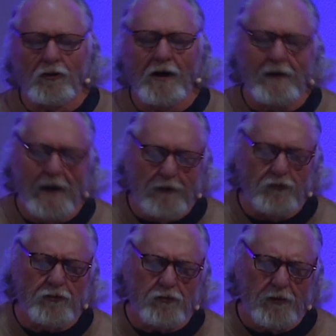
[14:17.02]
and
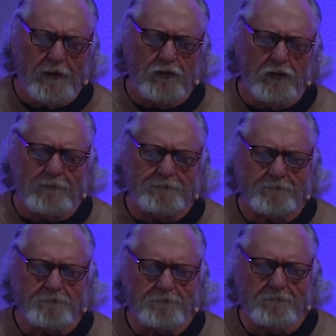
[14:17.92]
ancient tradition,
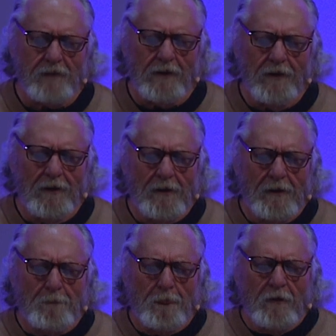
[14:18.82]

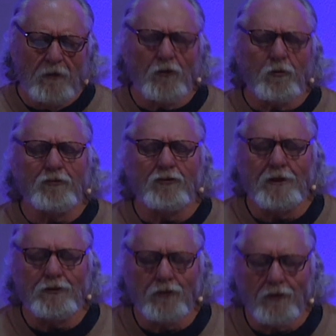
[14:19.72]
Lord, we have
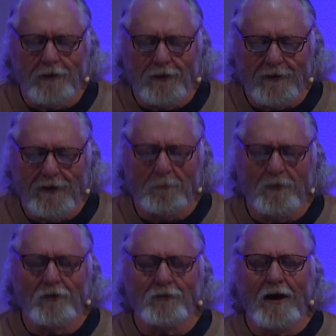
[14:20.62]
seen so clearly up
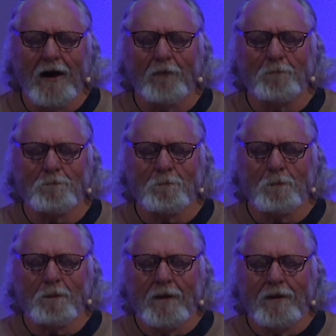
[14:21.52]
until now
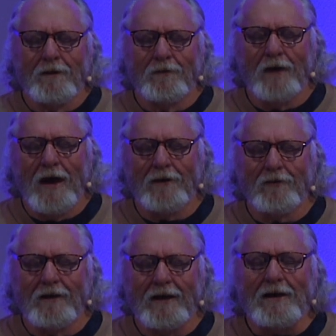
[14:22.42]

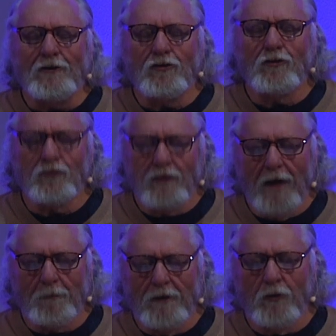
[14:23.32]
that each
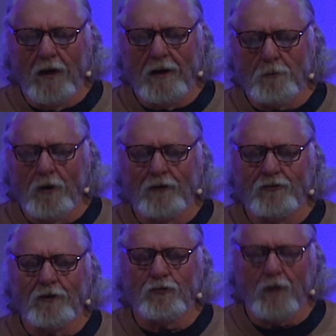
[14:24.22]
step in the wedding
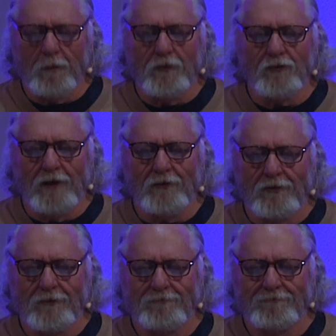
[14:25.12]
process
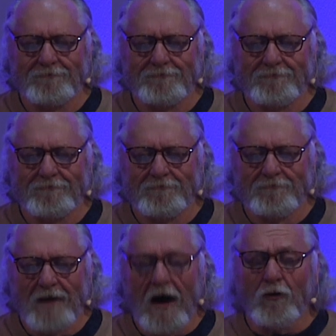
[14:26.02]
represents
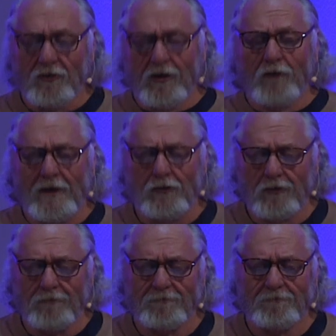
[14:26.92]
our
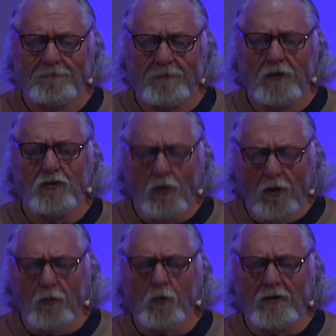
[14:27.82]
salvation,
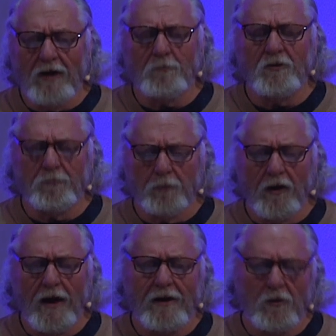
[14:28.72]
your redemptive
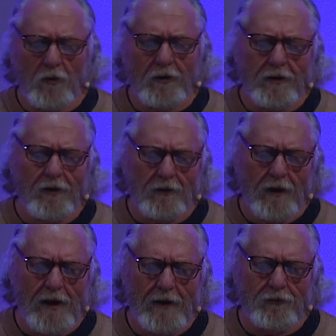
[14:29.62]
plan at work in our
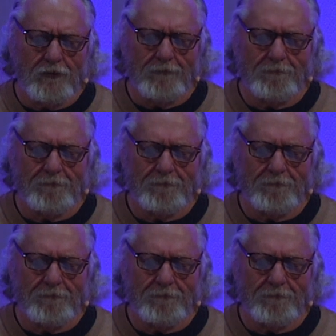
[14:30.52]
lives.